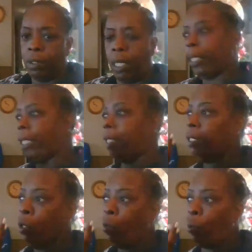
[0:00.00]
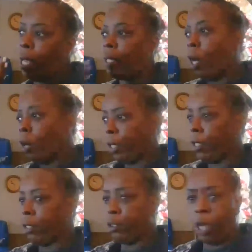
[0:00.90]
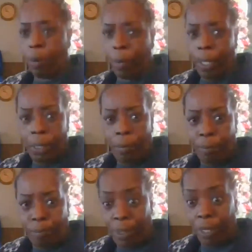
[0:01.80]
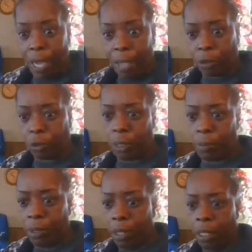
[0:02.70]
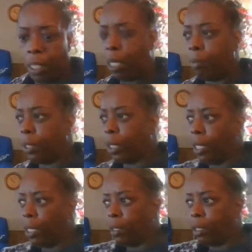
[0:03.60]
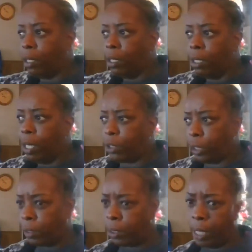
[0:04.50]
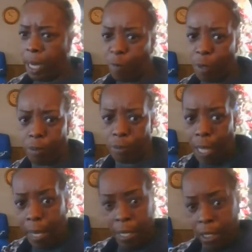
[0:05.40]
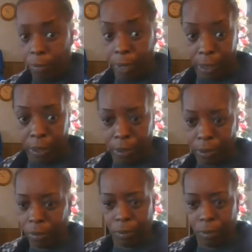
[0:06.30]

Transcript: And then when I go there, you already I'm been live streaming and I'm looking at a, a GTA from last week.